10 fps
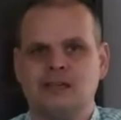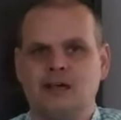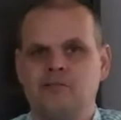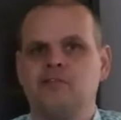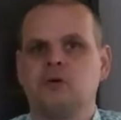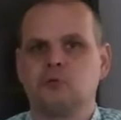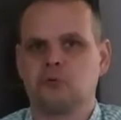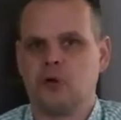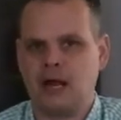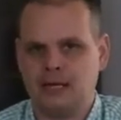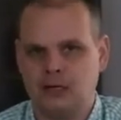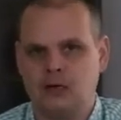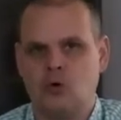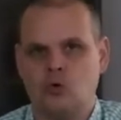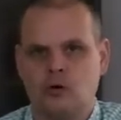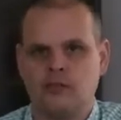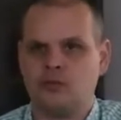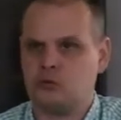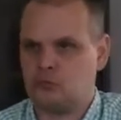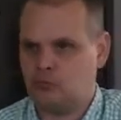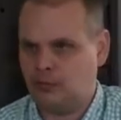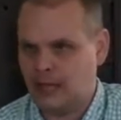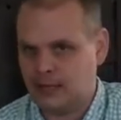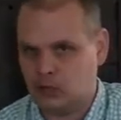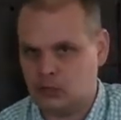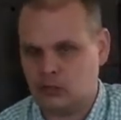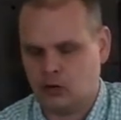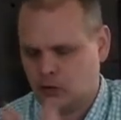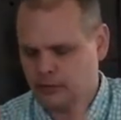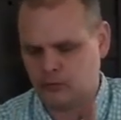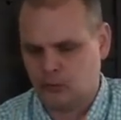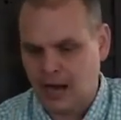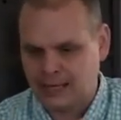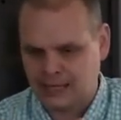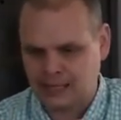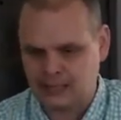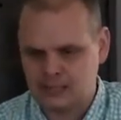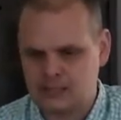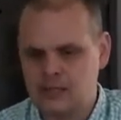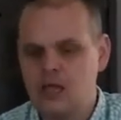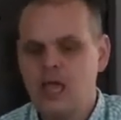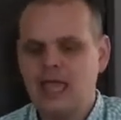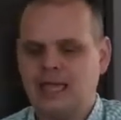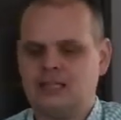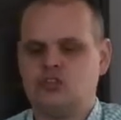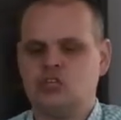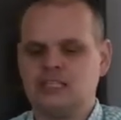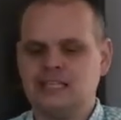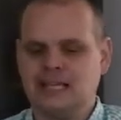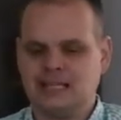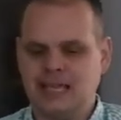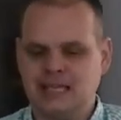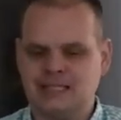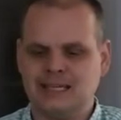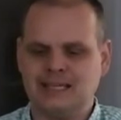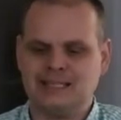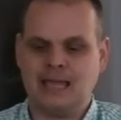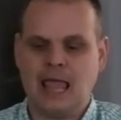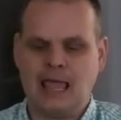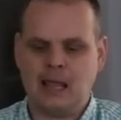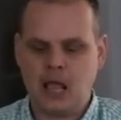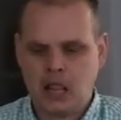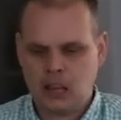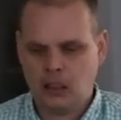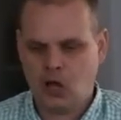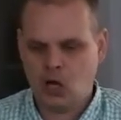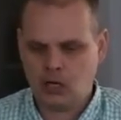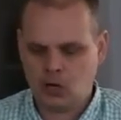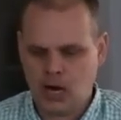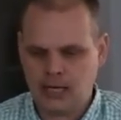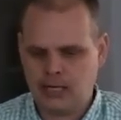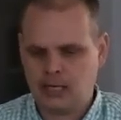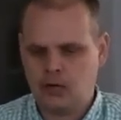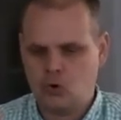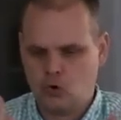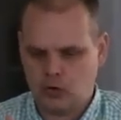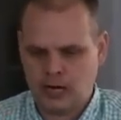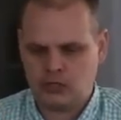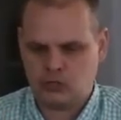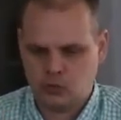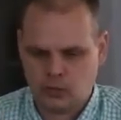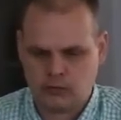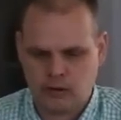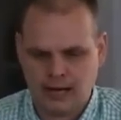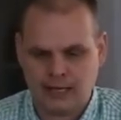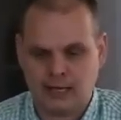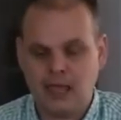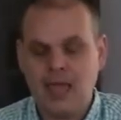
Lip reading: of the writer or the letter or the writings. It just dictates, is it a long writing or a short writing?